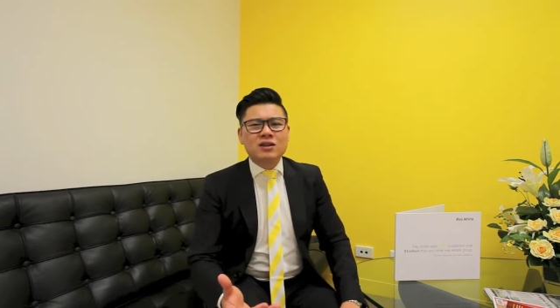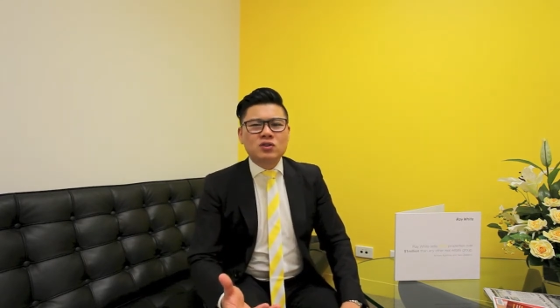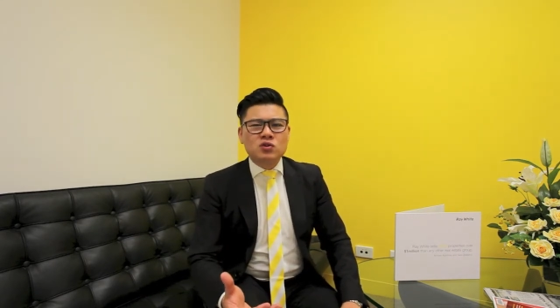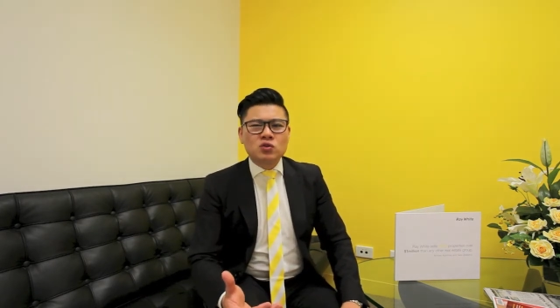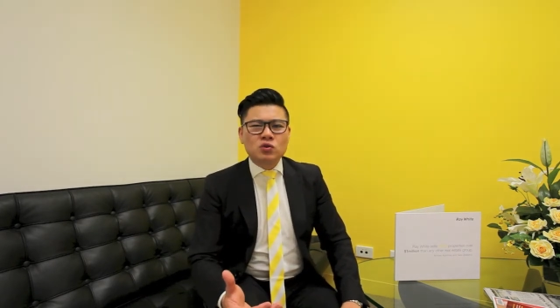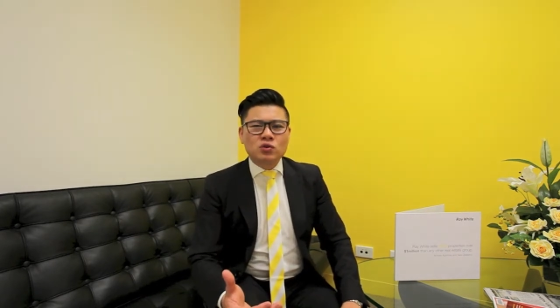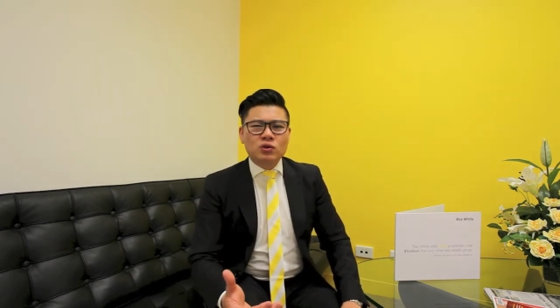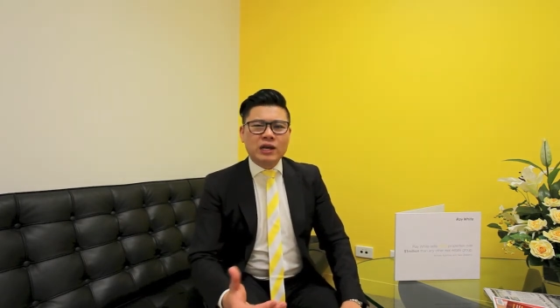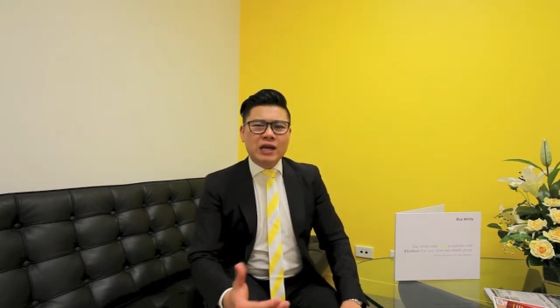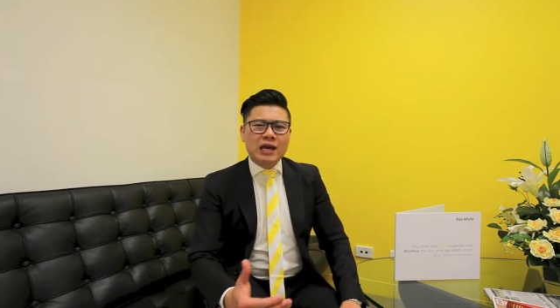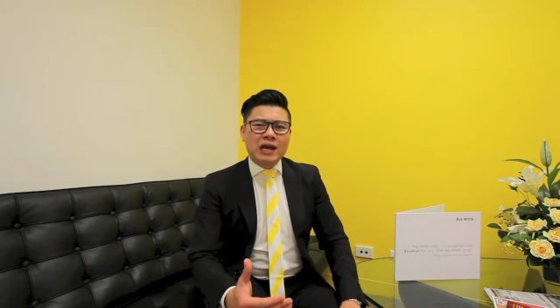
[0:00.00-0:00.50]

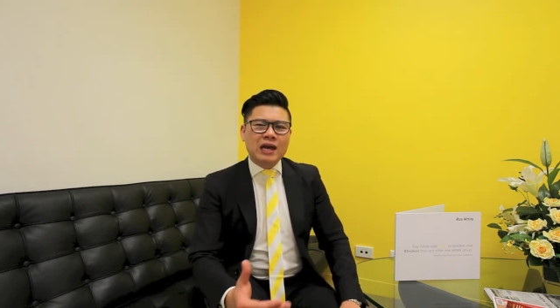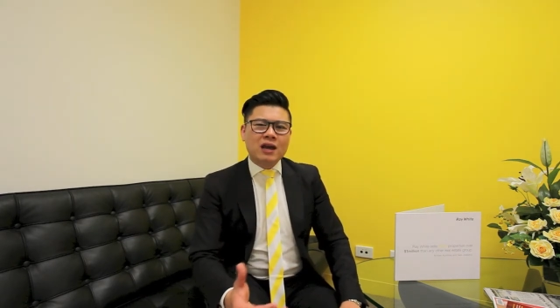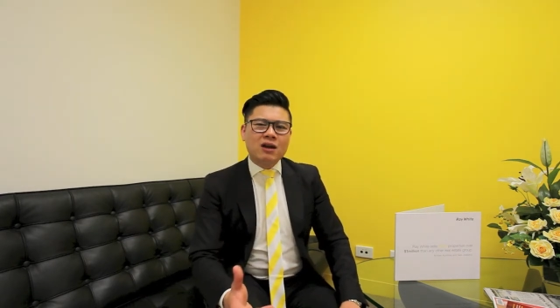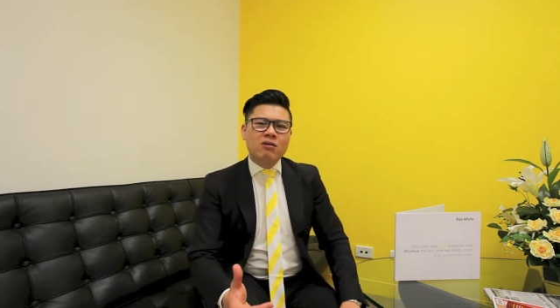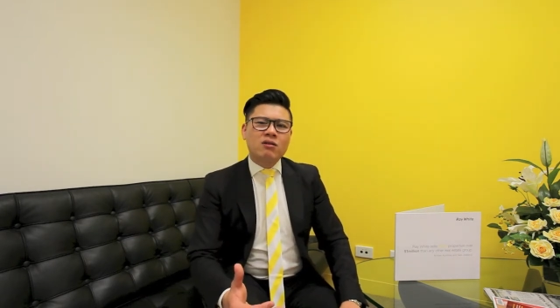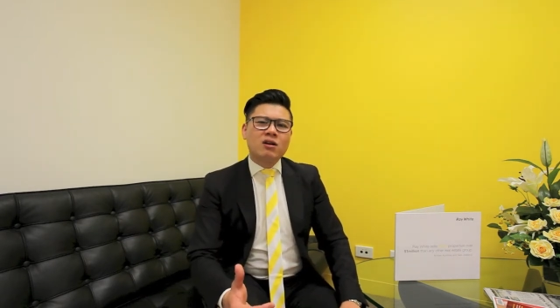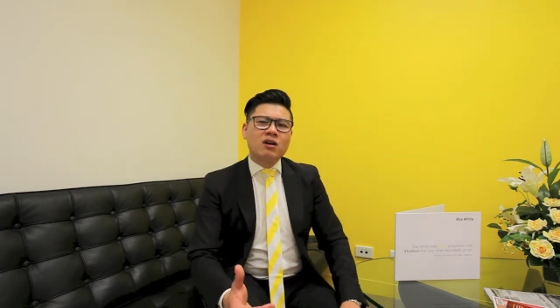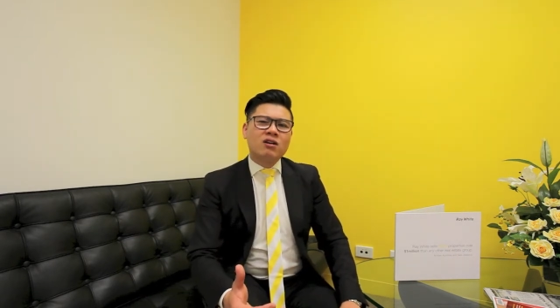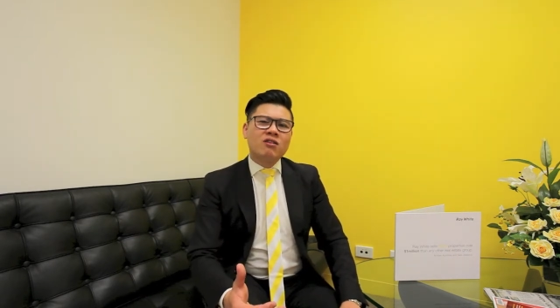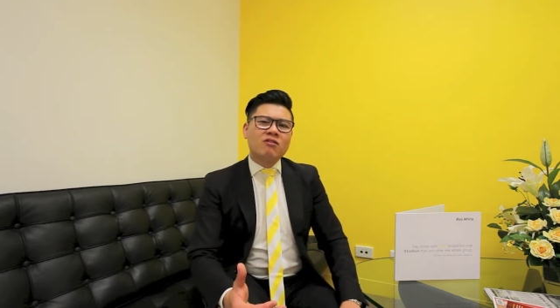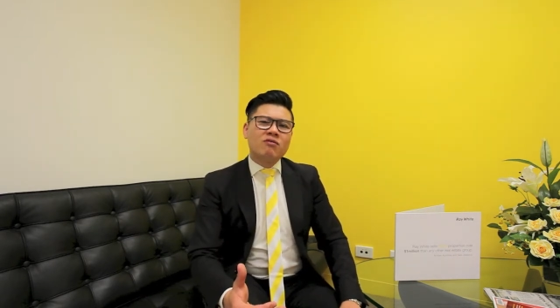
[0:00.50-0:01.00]
sort of
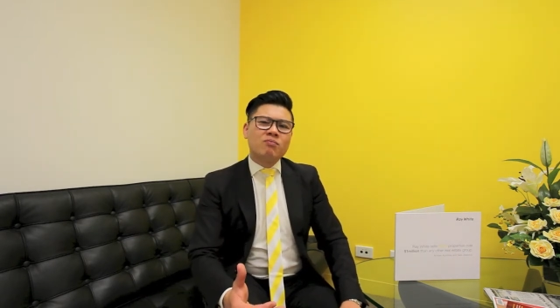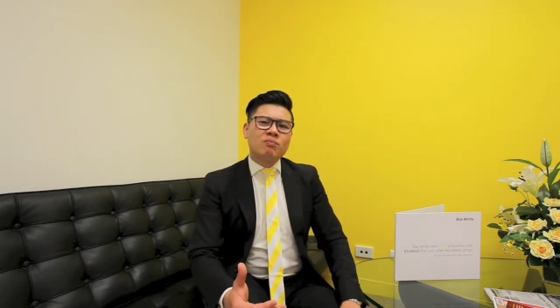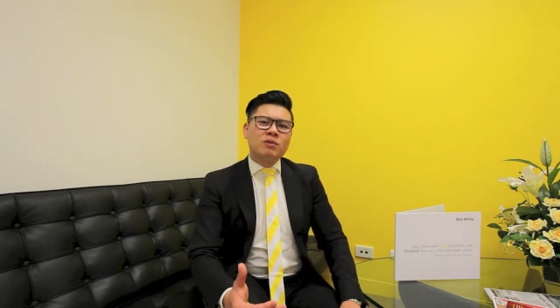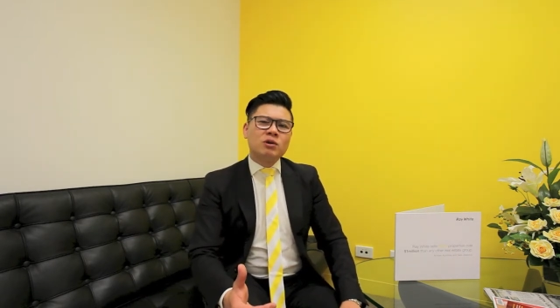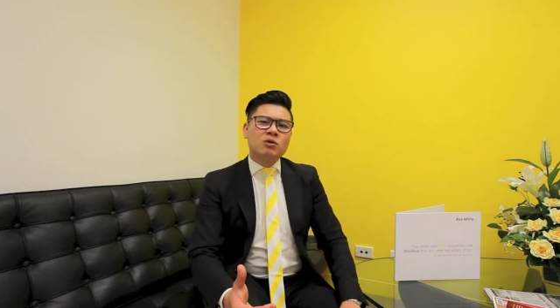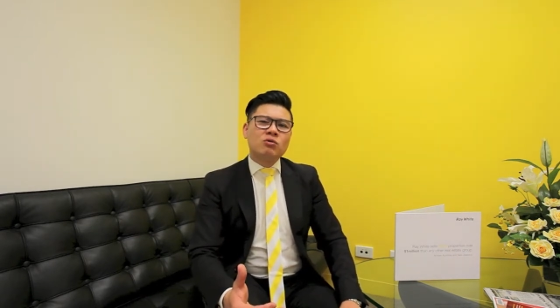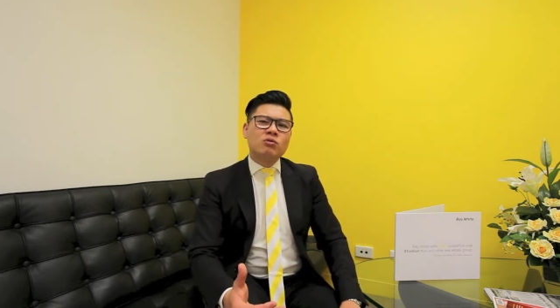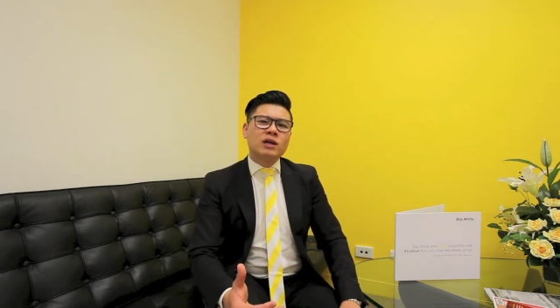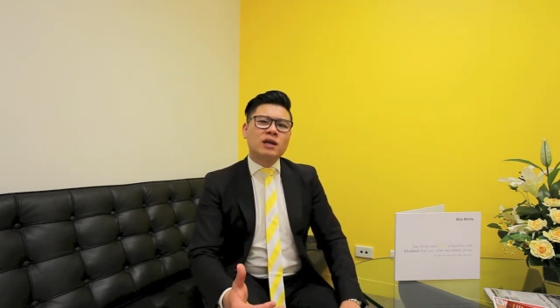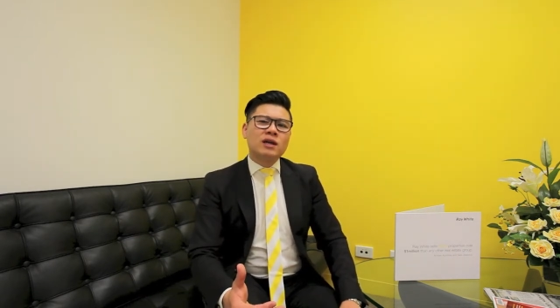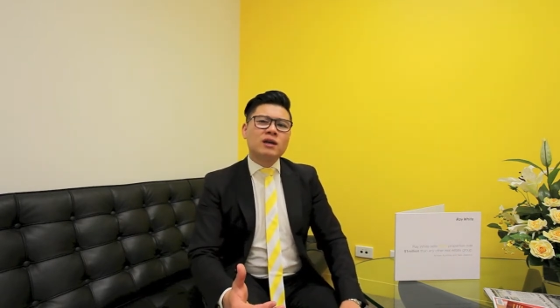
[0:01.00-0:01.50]
era of
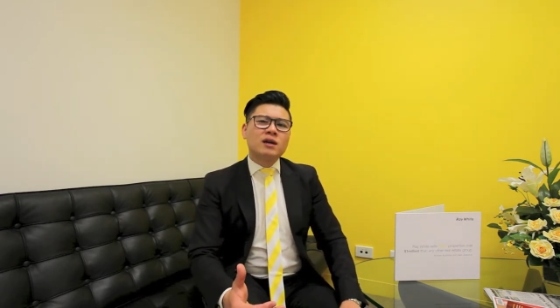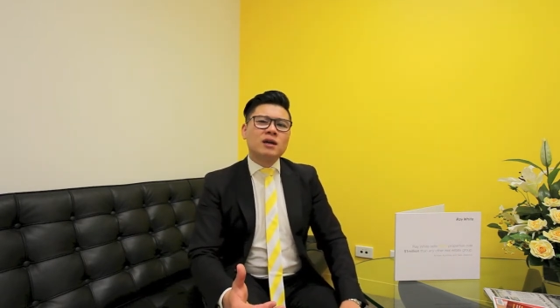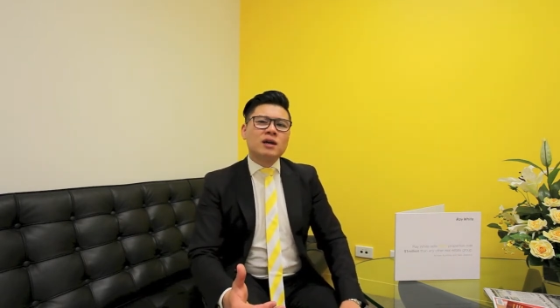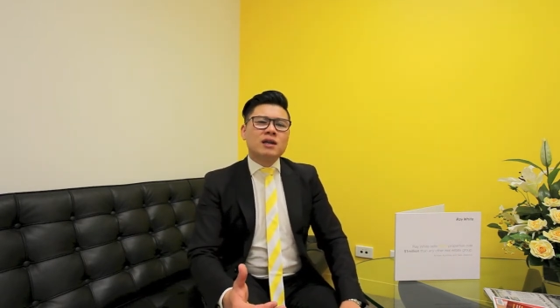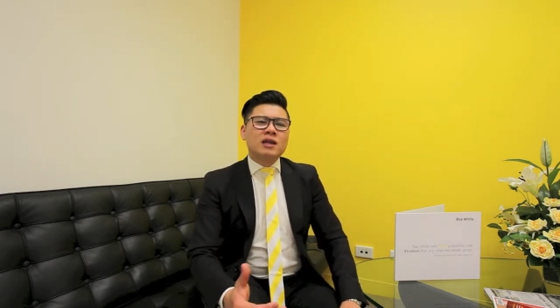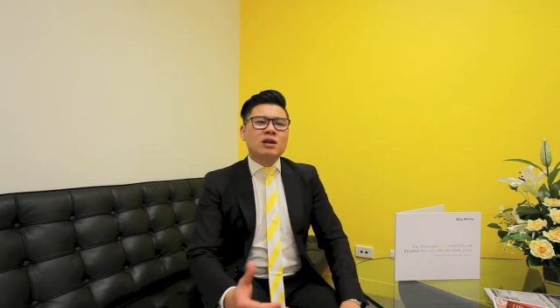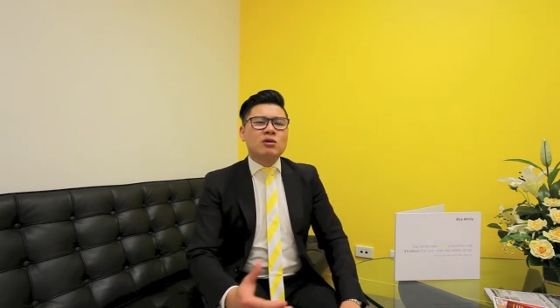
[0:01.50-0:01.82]
building.